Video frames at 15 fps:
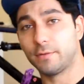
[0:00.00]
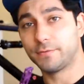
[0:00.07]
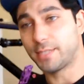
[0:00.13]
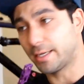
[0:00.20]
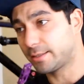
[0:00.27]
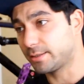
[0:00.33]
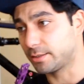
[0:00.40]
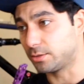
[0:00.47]
of
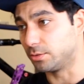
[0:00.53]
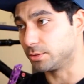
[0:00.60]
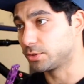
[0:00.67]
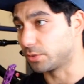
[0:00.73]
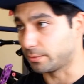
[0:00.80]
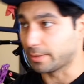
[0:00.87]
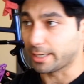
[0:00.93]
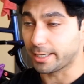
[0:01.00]
technical
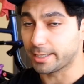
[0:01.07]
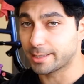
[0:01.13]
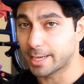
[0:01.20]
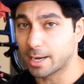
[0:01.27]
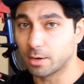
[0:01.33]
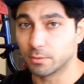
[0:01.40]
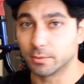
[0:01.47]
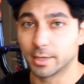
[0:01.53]
terrain
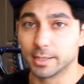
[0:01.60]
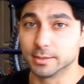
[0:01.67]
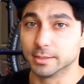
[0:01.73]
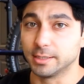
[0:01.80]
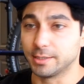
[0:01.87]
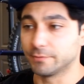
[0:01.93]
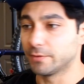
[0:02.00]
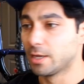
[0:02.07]
out where I
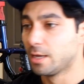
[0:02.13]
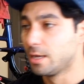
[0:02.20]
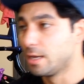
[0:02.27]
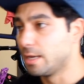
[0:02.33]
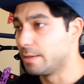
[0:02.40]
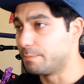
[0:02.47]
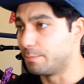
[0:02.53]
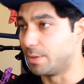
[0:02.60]
live,
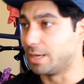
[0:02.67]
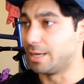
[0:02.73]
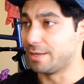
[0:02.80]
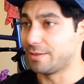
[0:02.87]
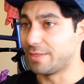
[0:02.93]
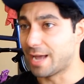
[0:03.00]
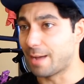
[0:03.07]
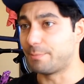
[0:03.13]

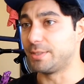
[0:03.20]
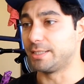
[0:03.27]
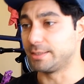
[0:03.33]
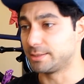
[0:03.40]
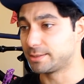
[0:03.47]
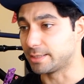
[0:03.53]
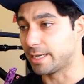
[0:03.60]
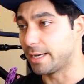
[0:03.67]
but that
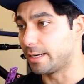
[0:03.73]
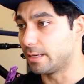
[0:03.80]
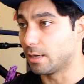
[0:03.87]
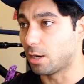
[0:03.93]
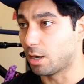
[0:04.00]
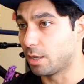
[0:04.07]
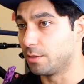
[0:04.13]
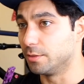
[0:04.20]
being said,
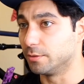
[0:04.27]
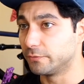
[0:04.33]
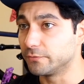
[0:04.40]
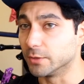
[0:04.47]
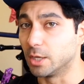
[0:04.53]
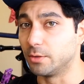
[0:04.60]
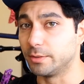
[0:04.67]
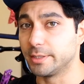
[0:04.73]
on the
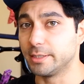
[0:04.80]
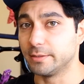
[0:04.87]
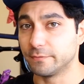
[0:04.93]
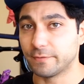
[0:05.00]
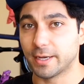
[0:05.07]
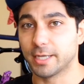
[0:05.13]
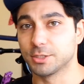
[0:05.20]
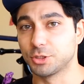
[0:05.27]
flowy and
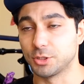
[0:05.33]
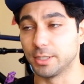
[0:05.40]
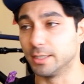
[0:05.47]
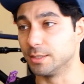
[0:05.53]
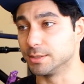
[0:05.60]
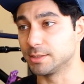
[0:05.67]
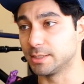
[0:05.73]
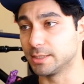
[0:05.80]
fast
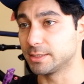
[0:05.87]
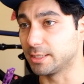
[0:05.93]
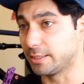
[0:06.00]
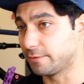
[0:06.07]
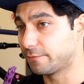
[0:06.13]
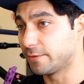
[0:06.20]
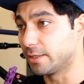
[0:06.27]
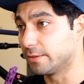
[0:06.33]
trails,
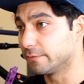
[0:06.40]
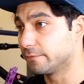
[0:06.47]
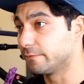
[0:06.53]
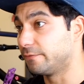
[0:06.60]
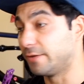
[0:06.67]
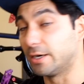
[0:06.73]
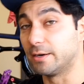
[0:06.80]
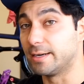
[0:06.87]
thing felt
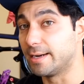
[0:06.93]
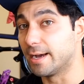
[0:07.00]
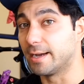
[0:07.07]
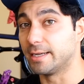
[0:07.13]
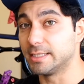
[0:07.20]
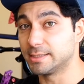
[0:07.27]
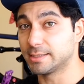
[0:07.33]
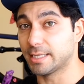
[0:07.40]
very
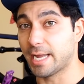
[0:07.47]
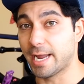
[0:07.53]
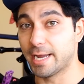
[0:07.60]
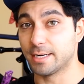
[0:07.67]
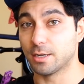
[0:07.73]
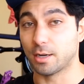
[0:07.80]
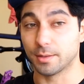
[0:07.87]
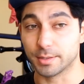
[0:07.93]
nice,
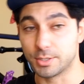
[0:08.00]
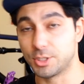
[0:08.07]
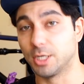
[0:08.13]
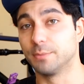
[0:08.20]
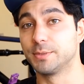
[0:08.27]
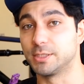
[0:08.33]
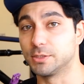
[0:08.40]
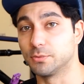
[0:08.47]
and on the
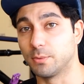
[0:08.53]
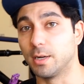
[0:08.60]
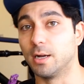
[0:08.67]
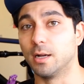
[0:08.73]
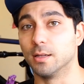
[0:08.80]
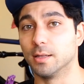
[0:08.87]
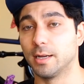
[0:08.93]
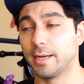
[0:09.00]
jumps as
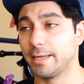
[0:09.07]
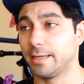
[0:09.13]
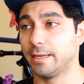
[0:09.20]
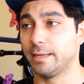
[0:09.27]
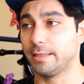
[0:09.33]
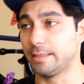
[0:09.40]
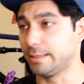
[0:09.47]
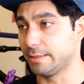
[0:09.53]
well,
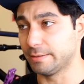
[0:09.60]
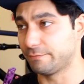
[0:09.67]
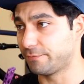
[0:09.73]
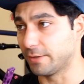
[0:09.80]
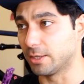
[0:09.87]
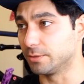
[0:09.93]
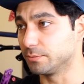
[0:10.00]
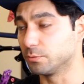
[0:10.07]
it
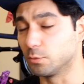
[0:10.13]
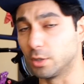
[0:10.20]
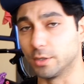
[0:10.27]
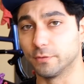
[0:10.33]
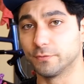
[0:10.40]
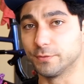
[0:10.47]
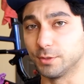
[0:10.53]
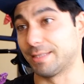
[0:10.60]
felt
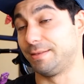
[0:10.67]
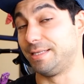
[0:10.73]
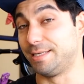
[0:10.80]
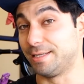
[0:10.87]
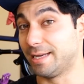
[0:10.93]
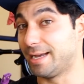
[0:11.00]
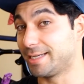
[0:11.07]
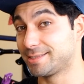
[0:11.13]
wonderful.
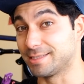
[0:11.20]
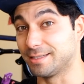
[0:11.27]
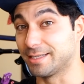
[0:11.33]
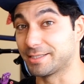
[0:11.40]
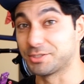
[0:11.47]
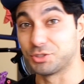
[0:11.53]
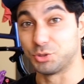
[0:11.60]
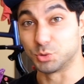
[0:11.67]
The
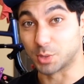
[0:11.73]
SLX